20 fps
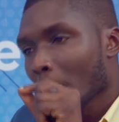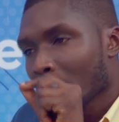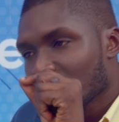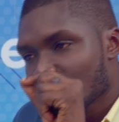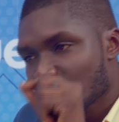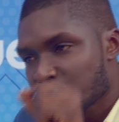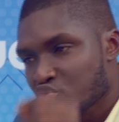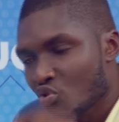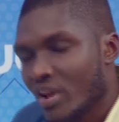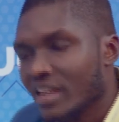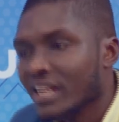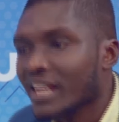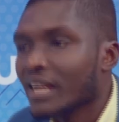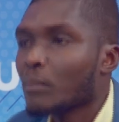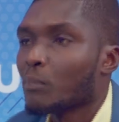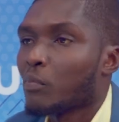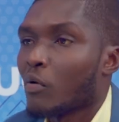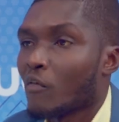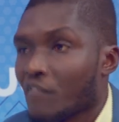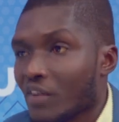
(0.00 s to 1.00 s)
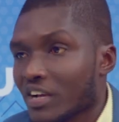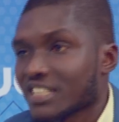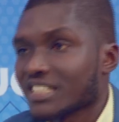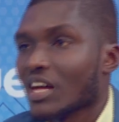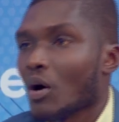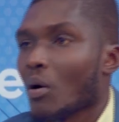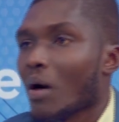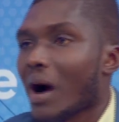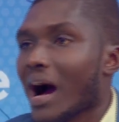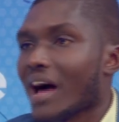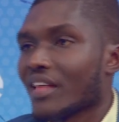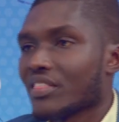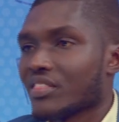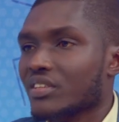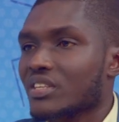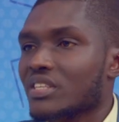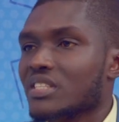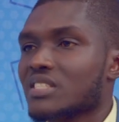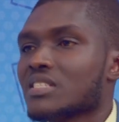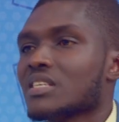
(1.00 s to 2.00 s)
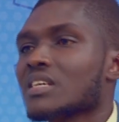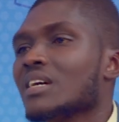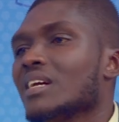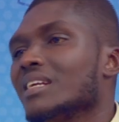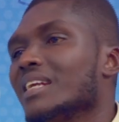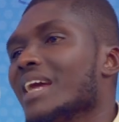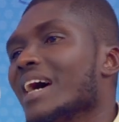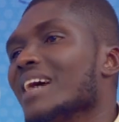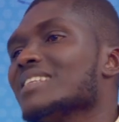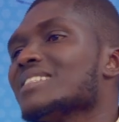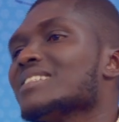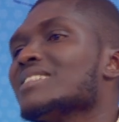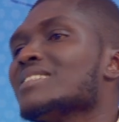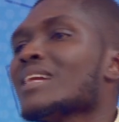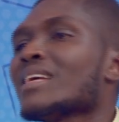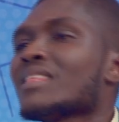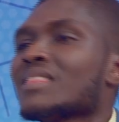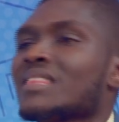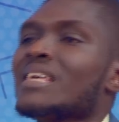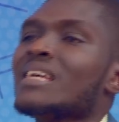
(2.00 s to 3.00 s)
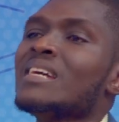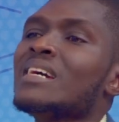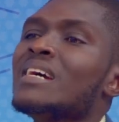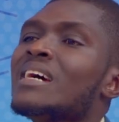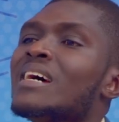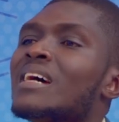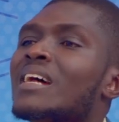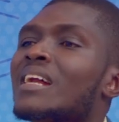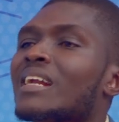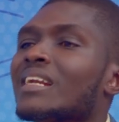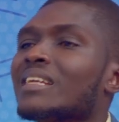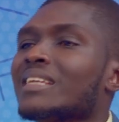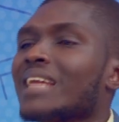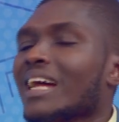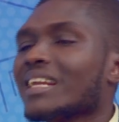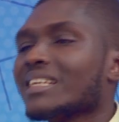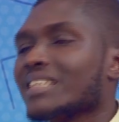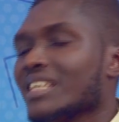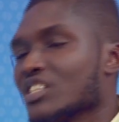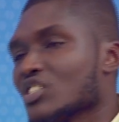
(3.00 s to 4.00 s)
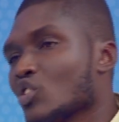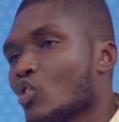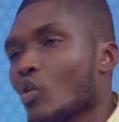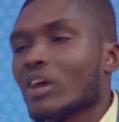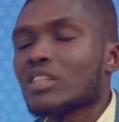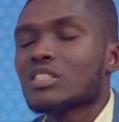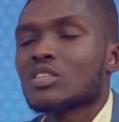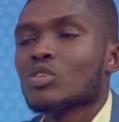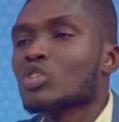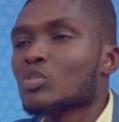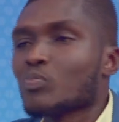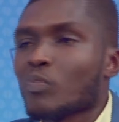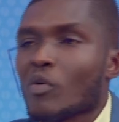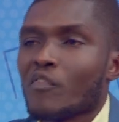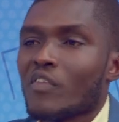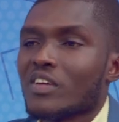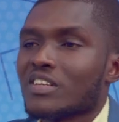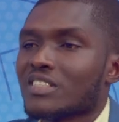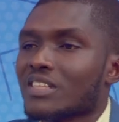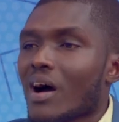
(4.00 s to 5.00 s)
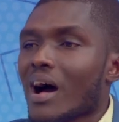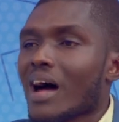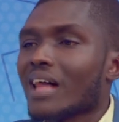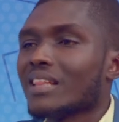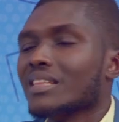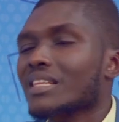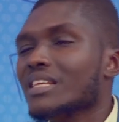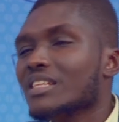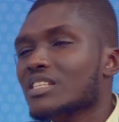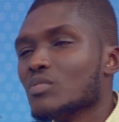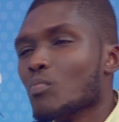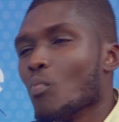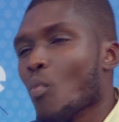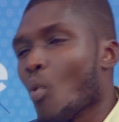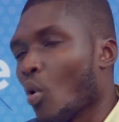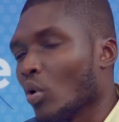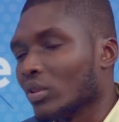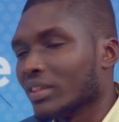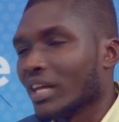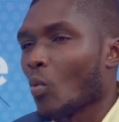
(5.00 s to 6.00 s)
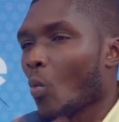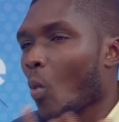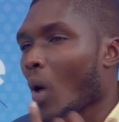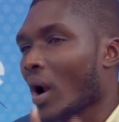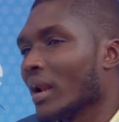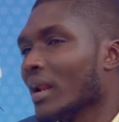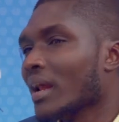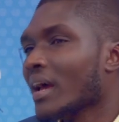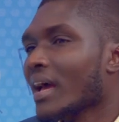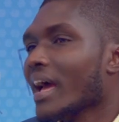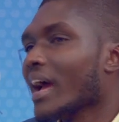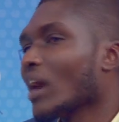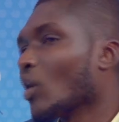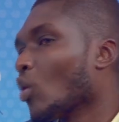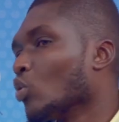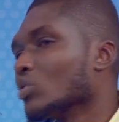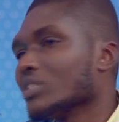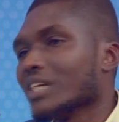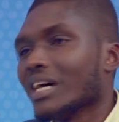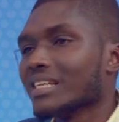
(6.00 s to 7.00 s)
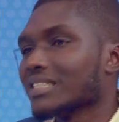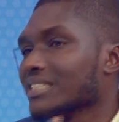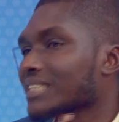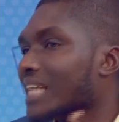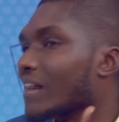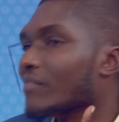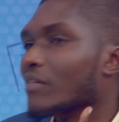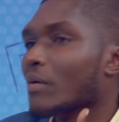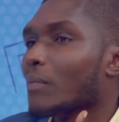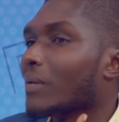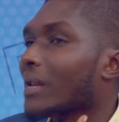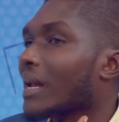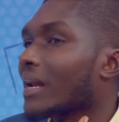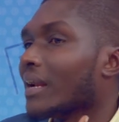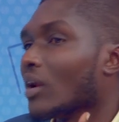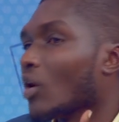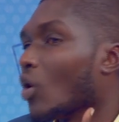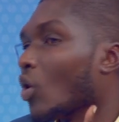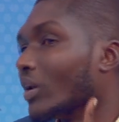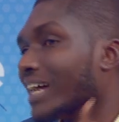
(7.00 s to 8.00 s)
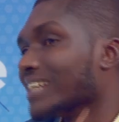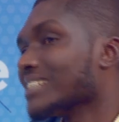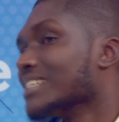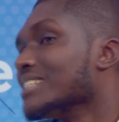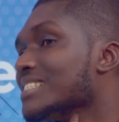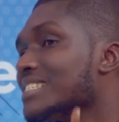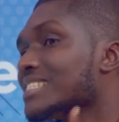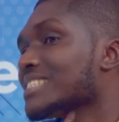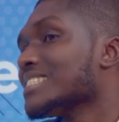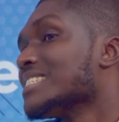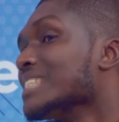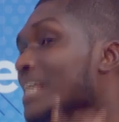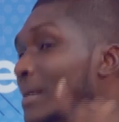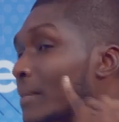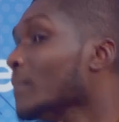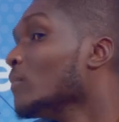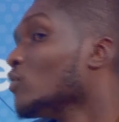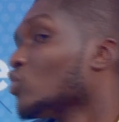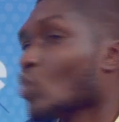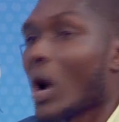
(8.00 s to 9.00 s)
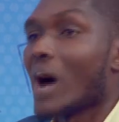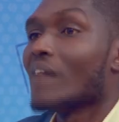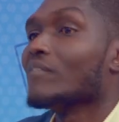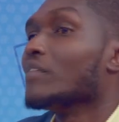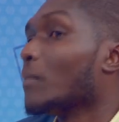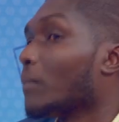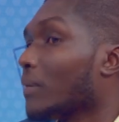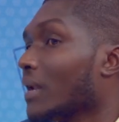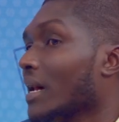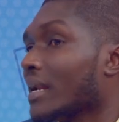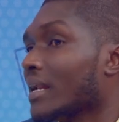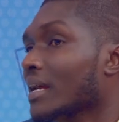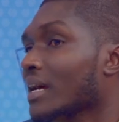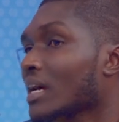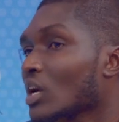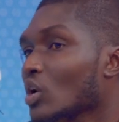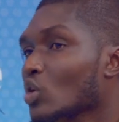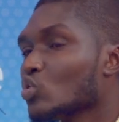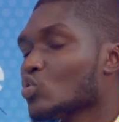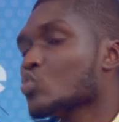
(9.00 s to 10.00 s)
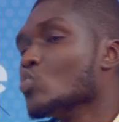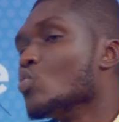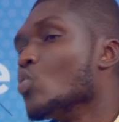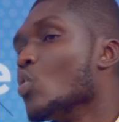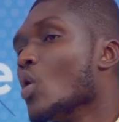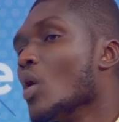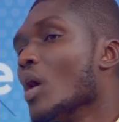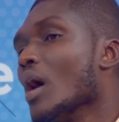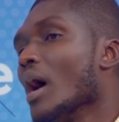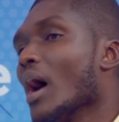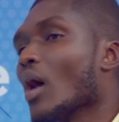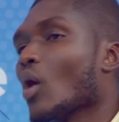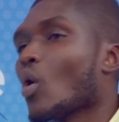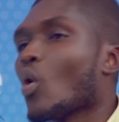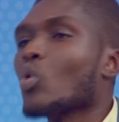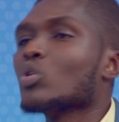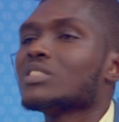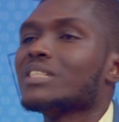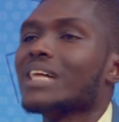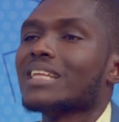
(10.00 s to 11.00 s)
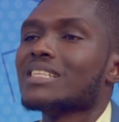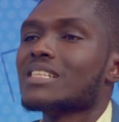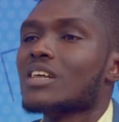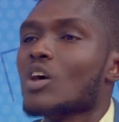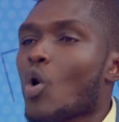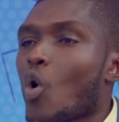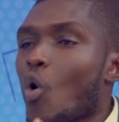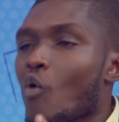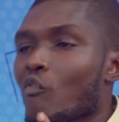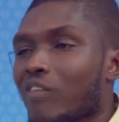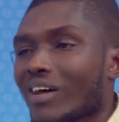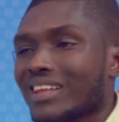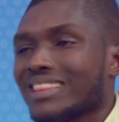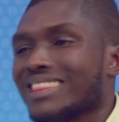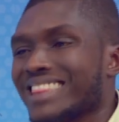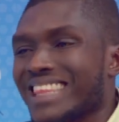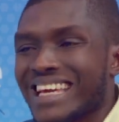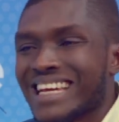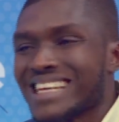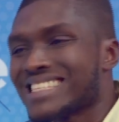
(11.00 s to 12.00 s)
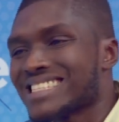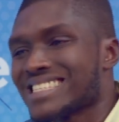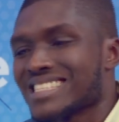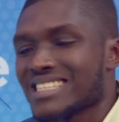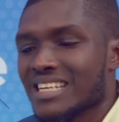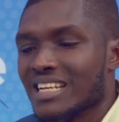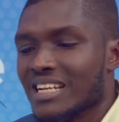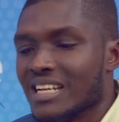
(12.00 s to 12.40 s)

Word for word: training professional athletes, there is nothing that disgruntles professional athletes more than one, a coach that doesn't have a plan or doesn't seem to have a plan. Two, a coach that overthinks